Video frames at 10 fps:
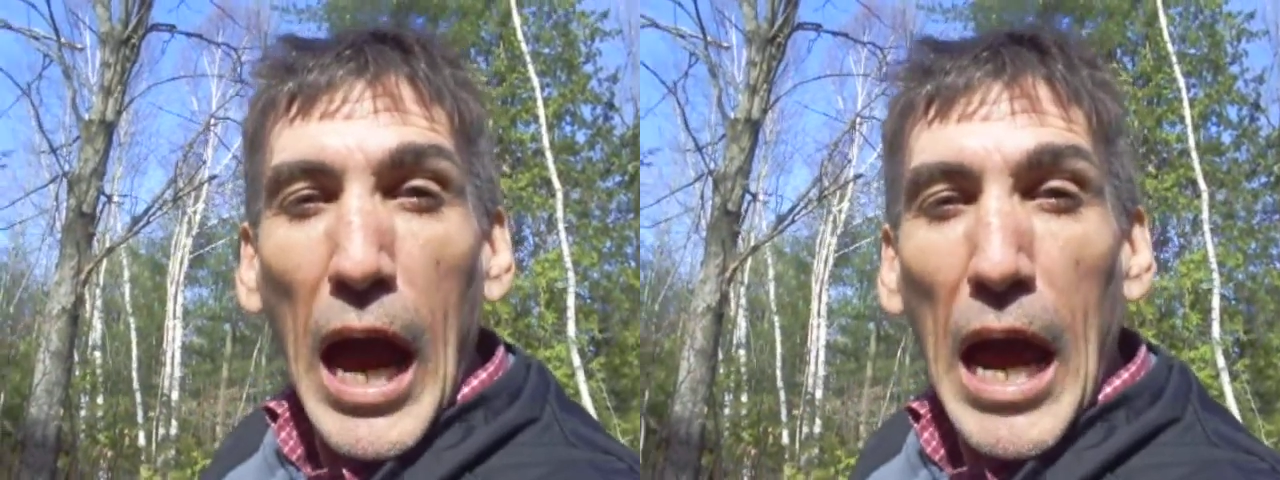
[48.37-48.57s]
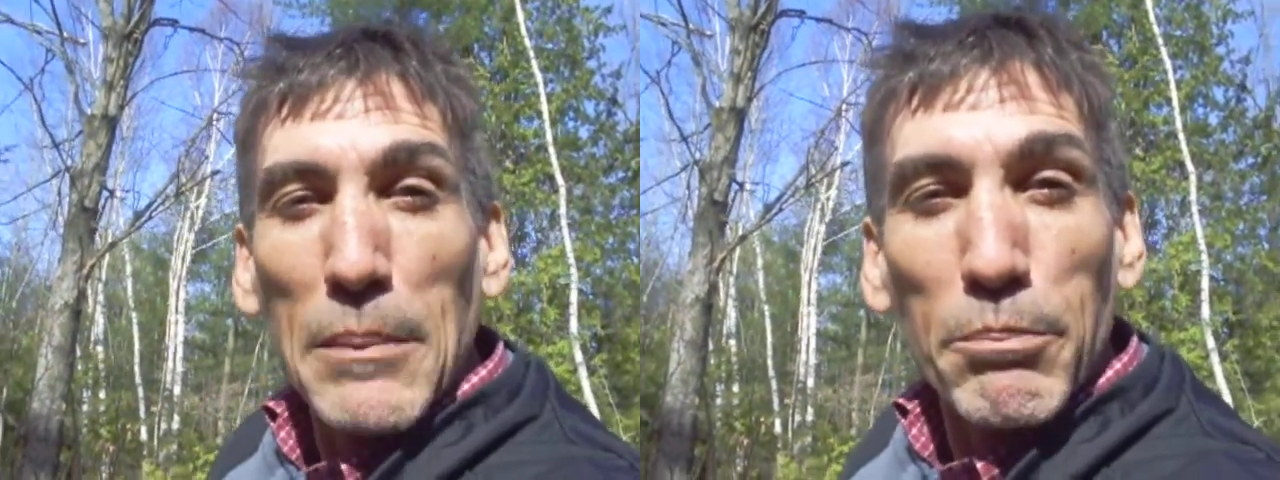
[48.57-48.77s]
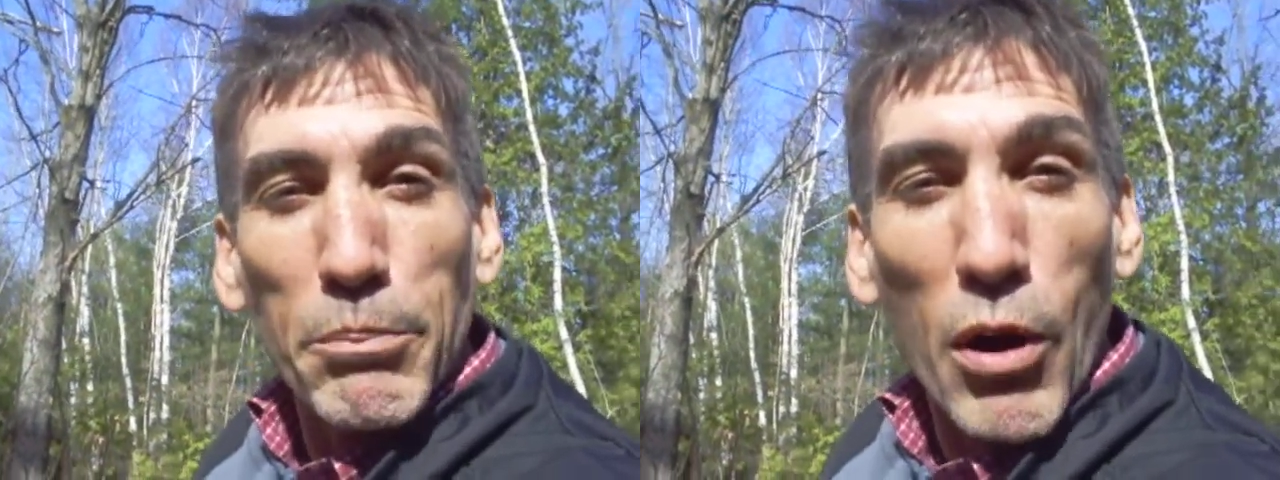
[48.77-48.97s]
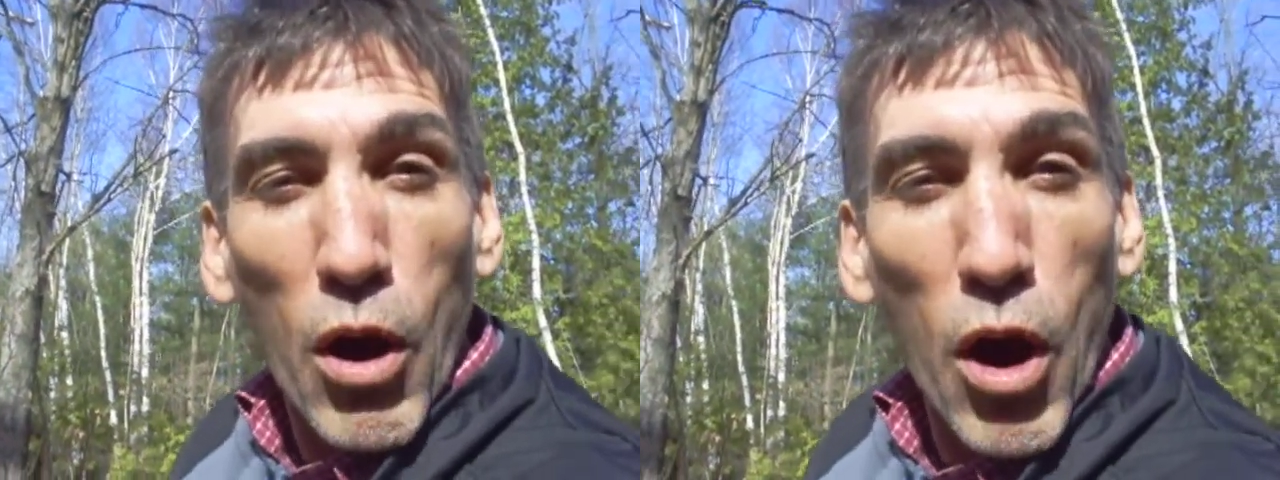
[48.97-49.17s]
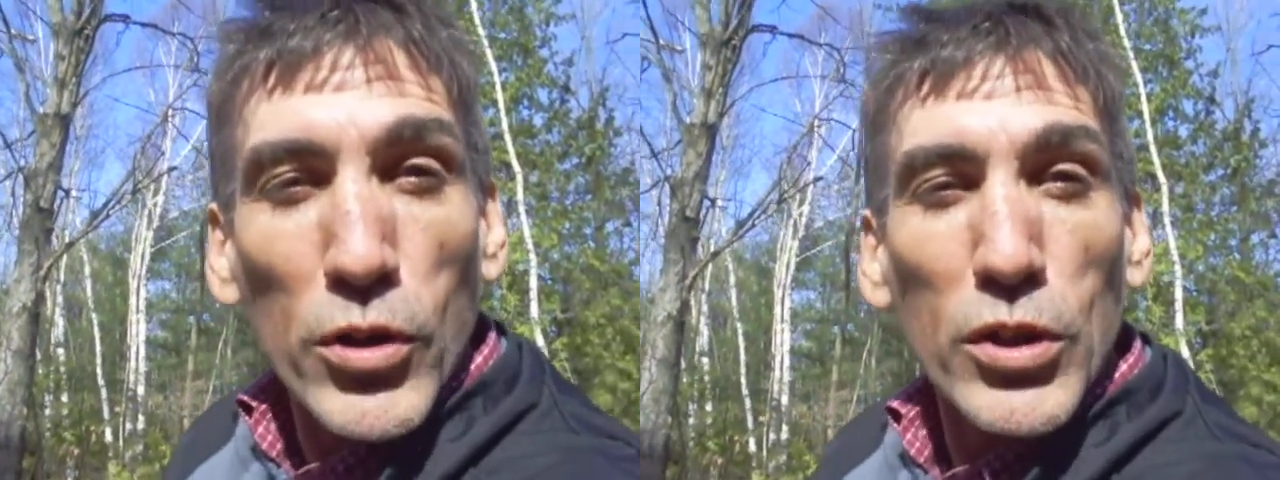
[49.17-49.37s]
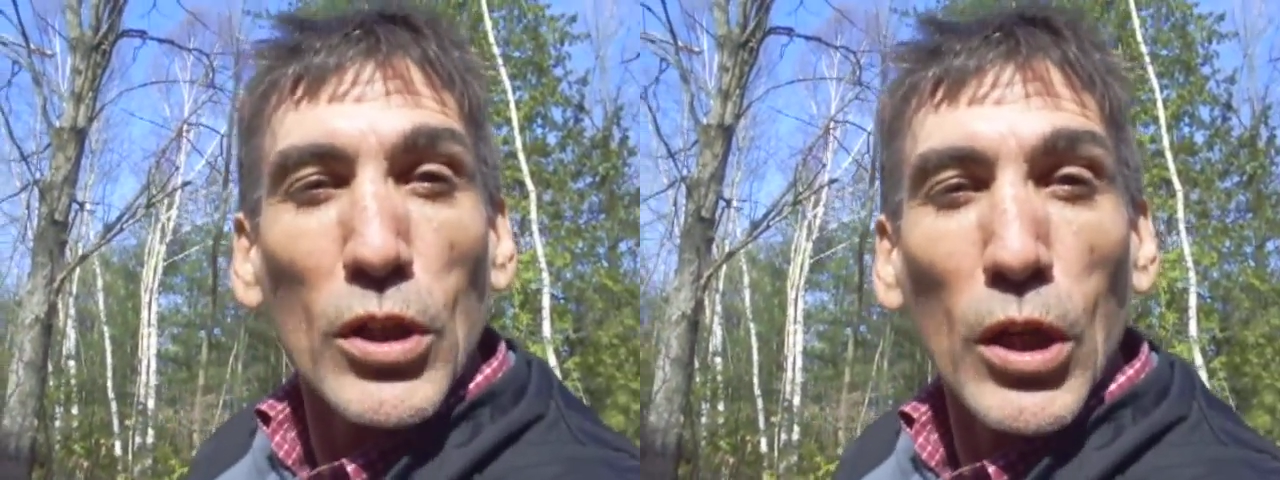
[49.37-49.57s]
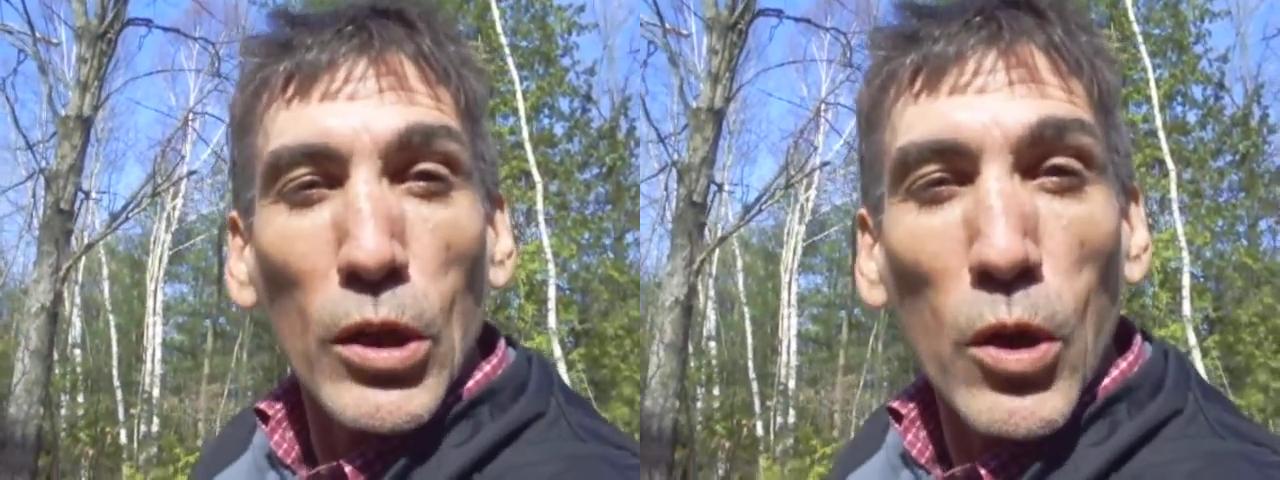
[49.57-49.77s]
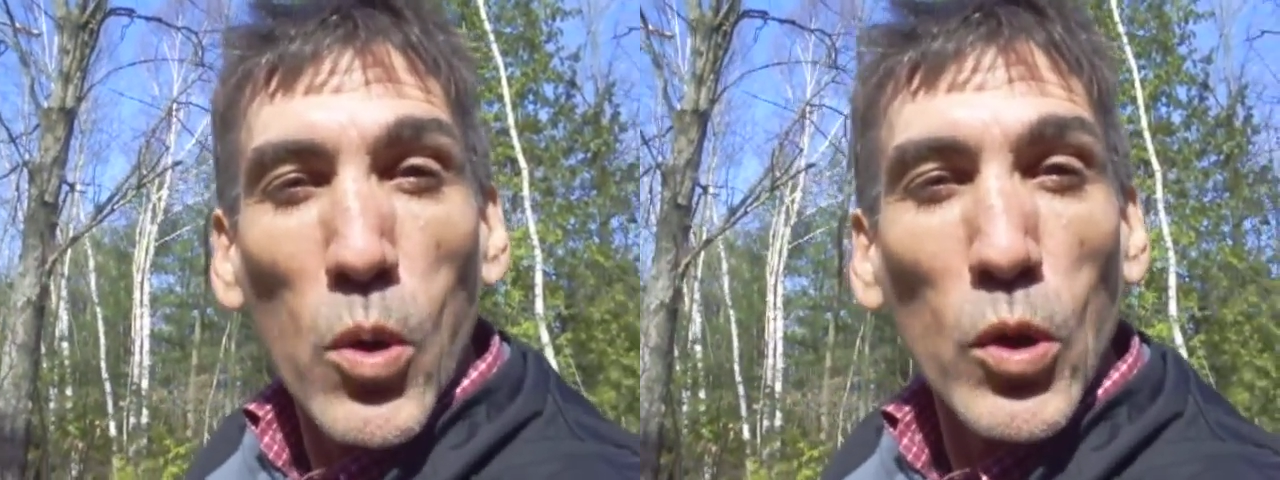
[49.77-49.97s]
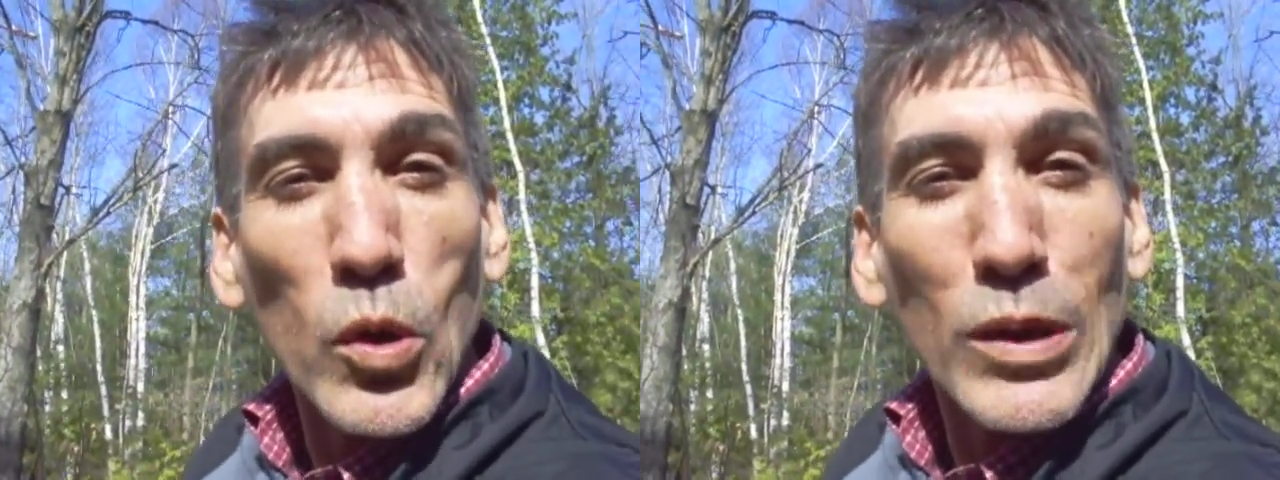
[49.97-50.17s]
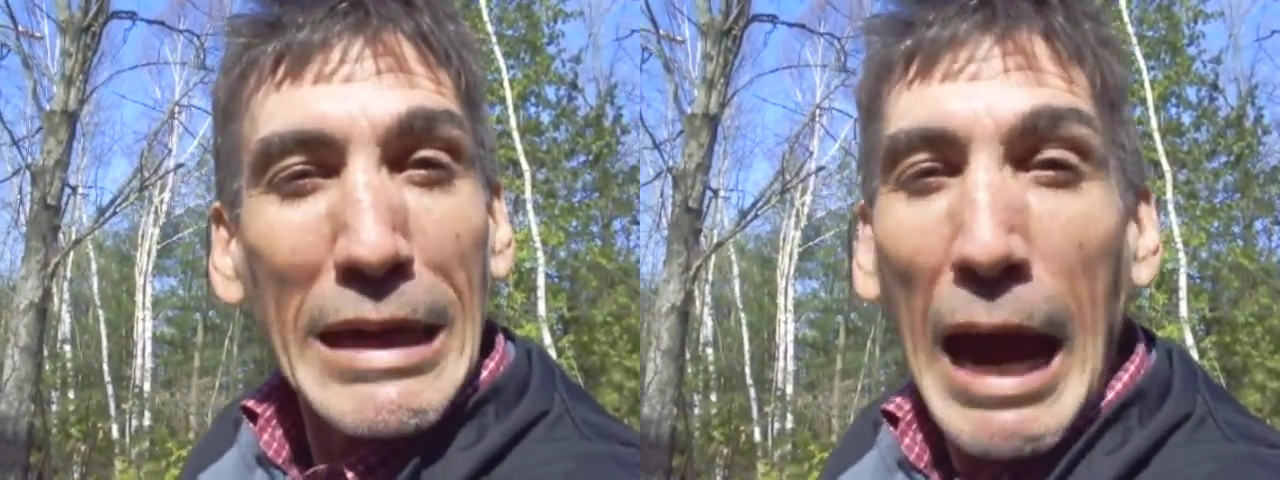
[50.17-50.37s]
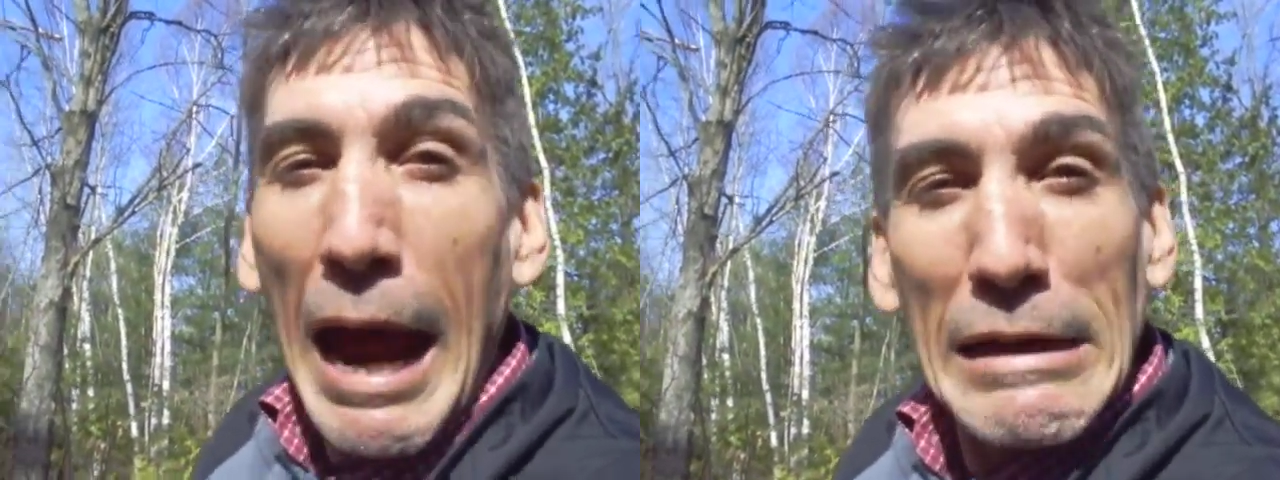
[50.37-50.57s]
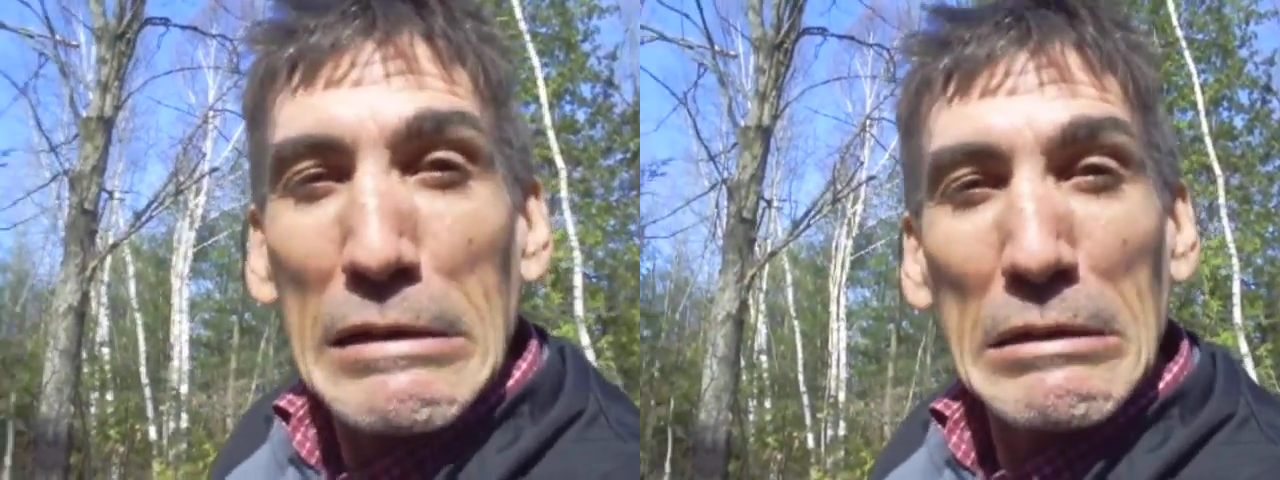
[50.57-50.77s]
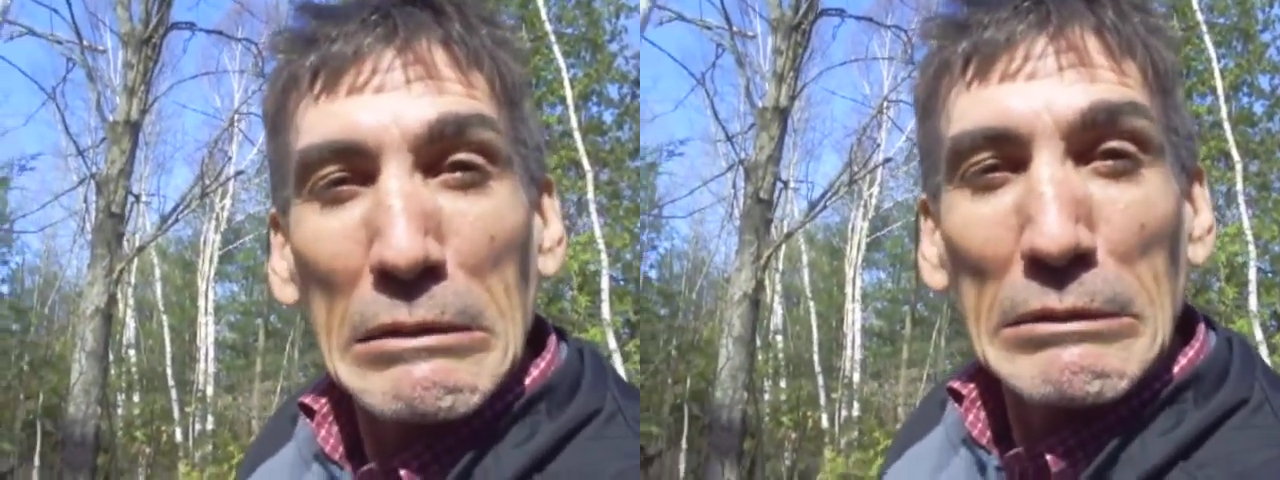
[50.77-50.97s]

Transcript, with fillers: and part local cat.